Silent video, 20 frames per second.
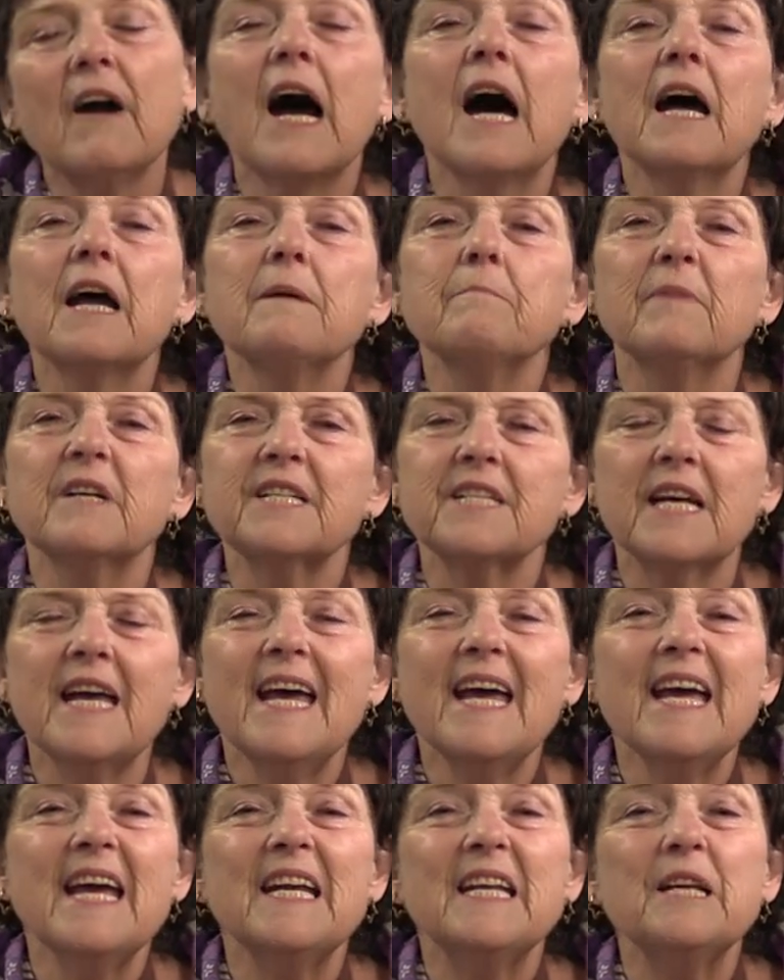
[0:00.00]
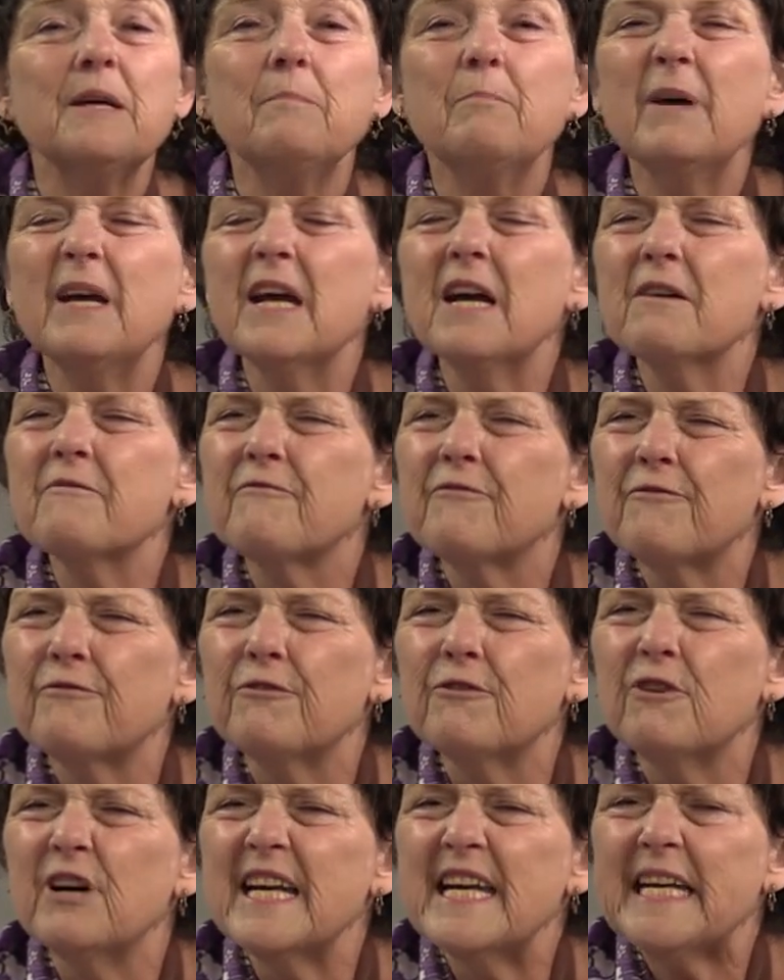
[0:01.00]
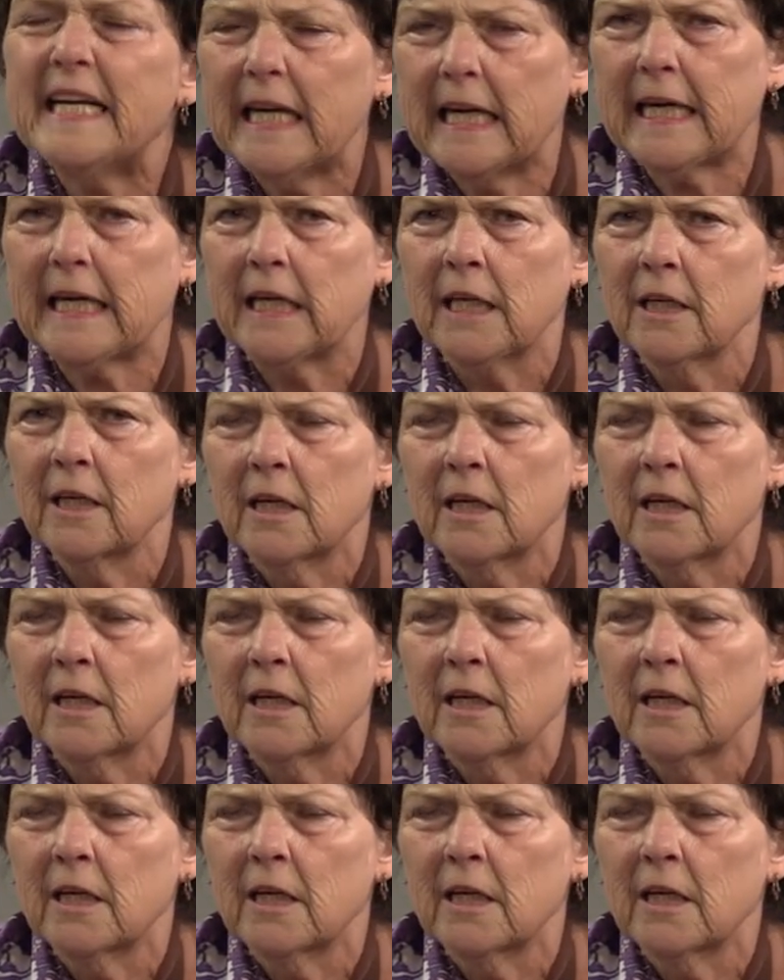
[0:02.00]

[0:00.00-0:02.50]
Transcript: I'm a teddy bear freak.